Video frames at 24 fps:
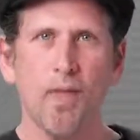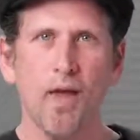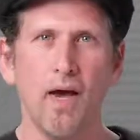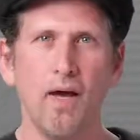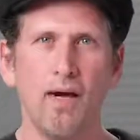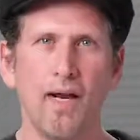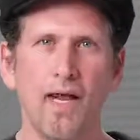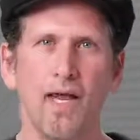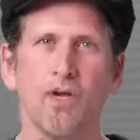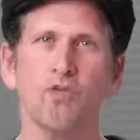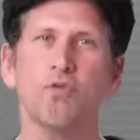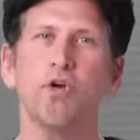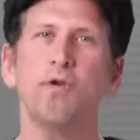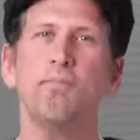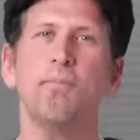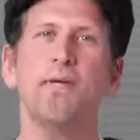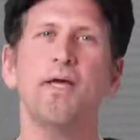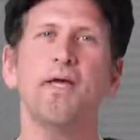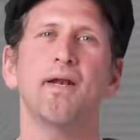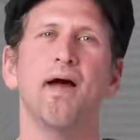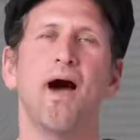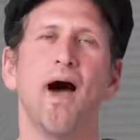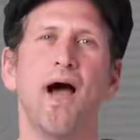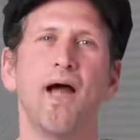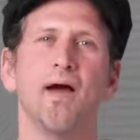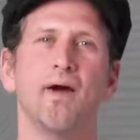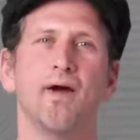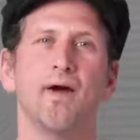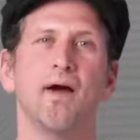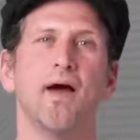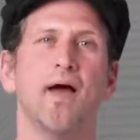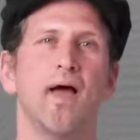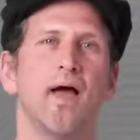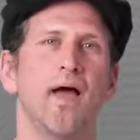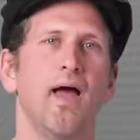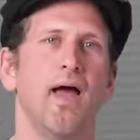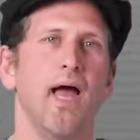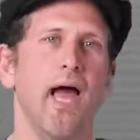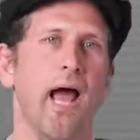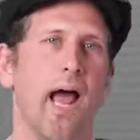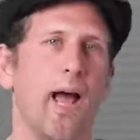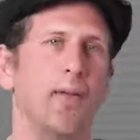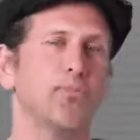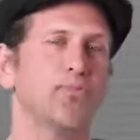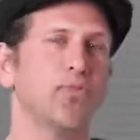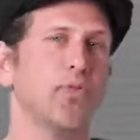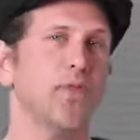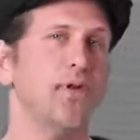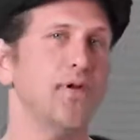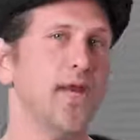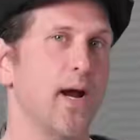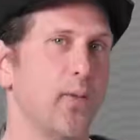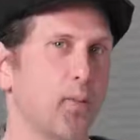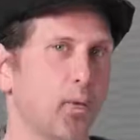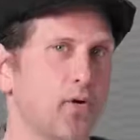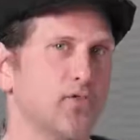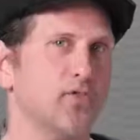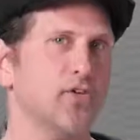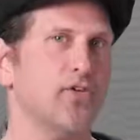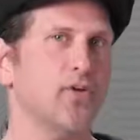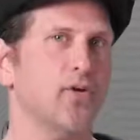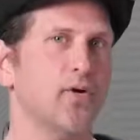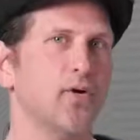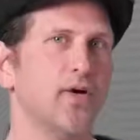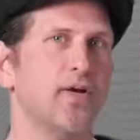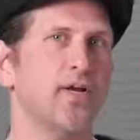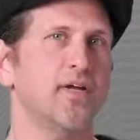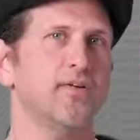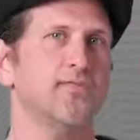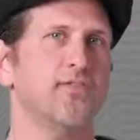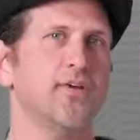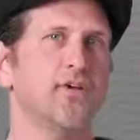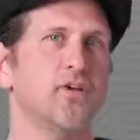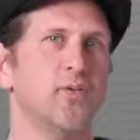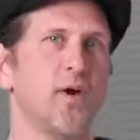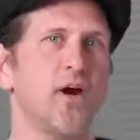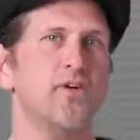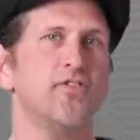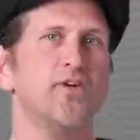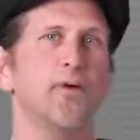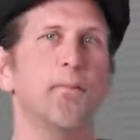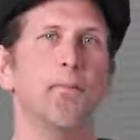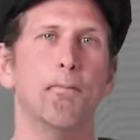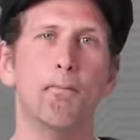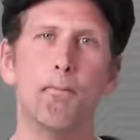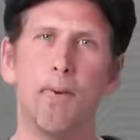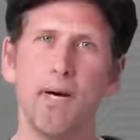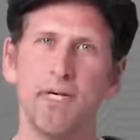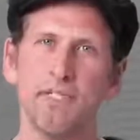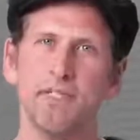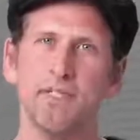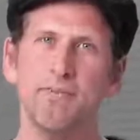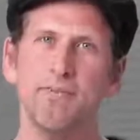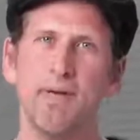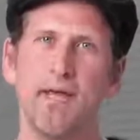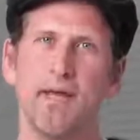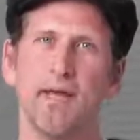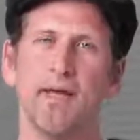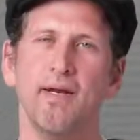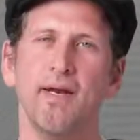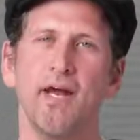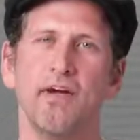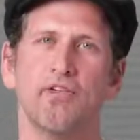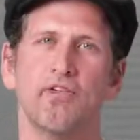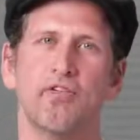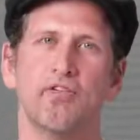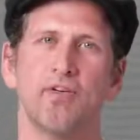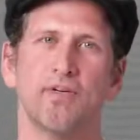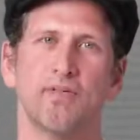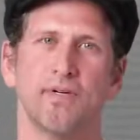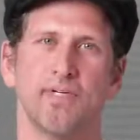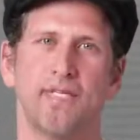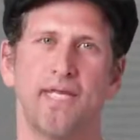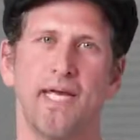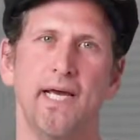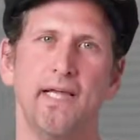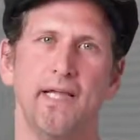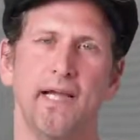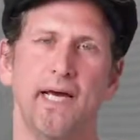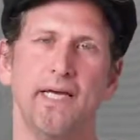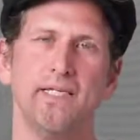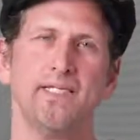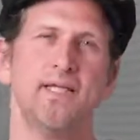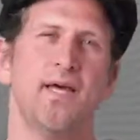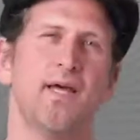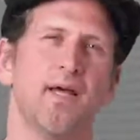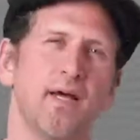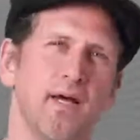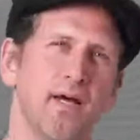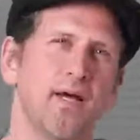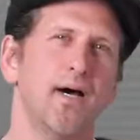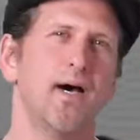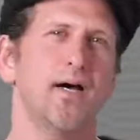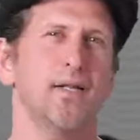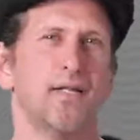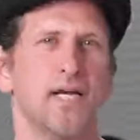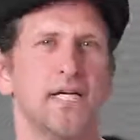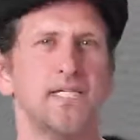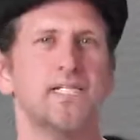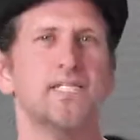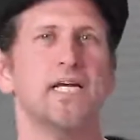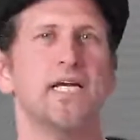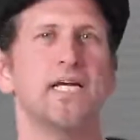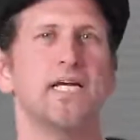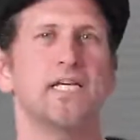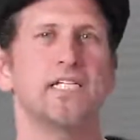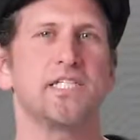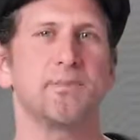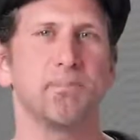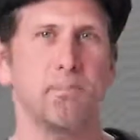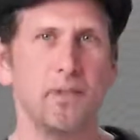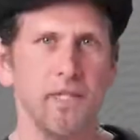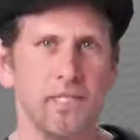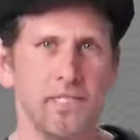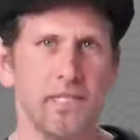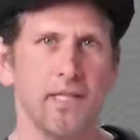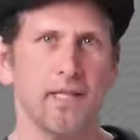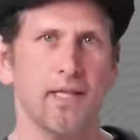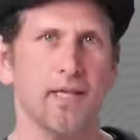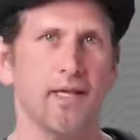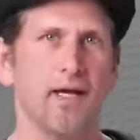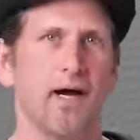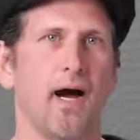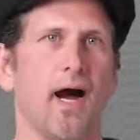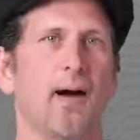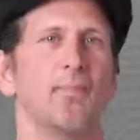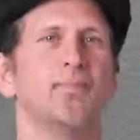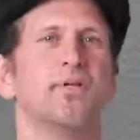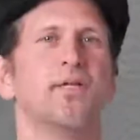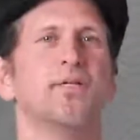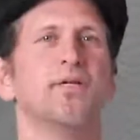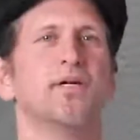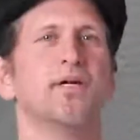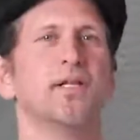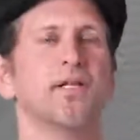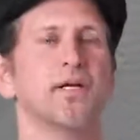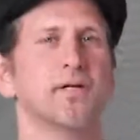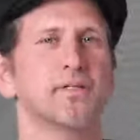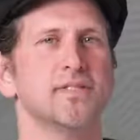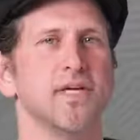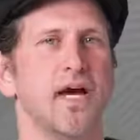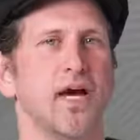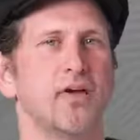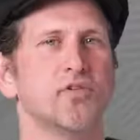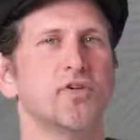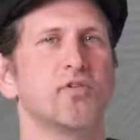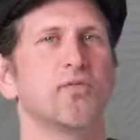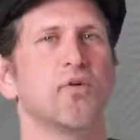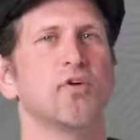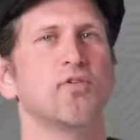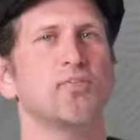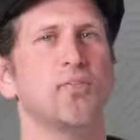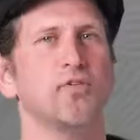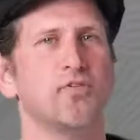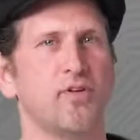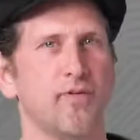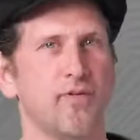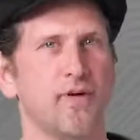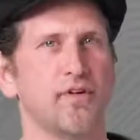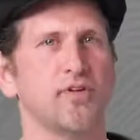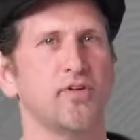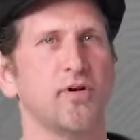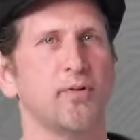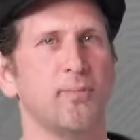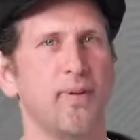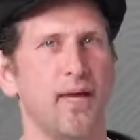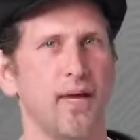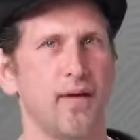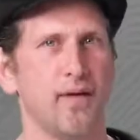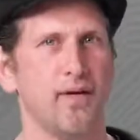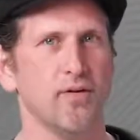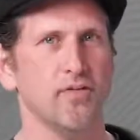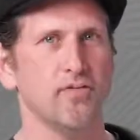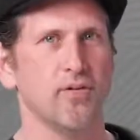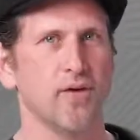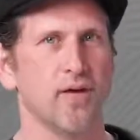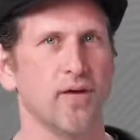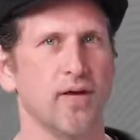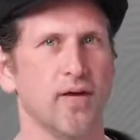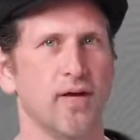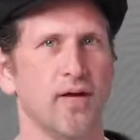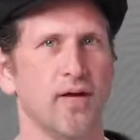On Android P and higher, apps with a network security configuration must make connections over TLS, unless they explicitly opt into cleartext for specific domains.